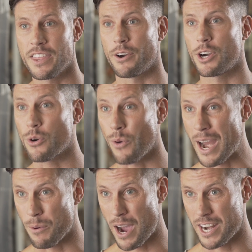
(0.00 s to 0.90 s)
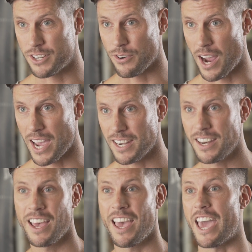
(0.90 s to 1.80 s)
They're a great way to
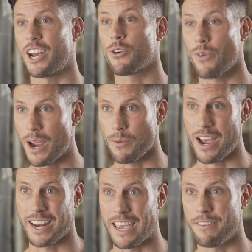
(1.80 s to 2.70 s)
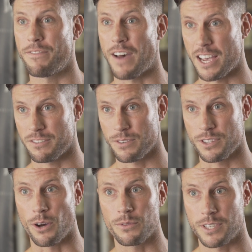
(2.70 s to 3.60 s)
train and a great way to get fast
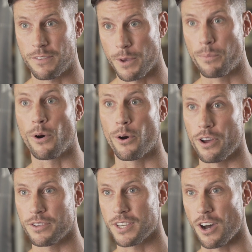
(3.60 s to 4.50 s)
results if you're poor on